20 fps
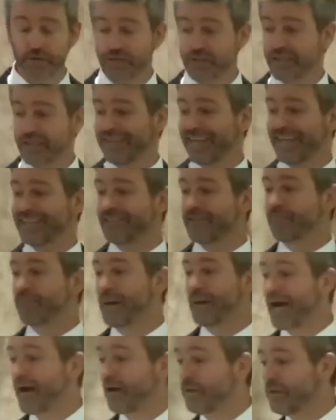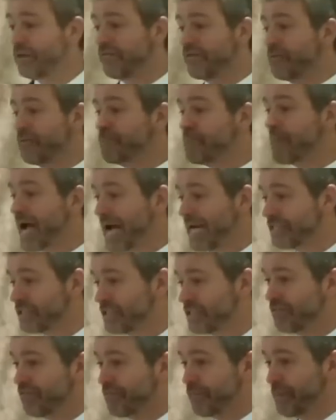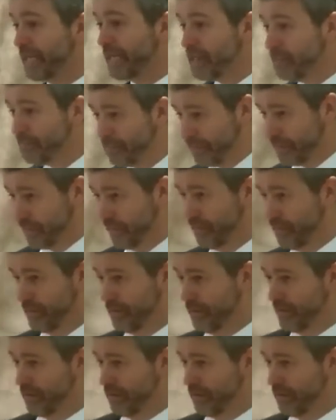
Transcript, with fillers: there's a collective power of a mass of people.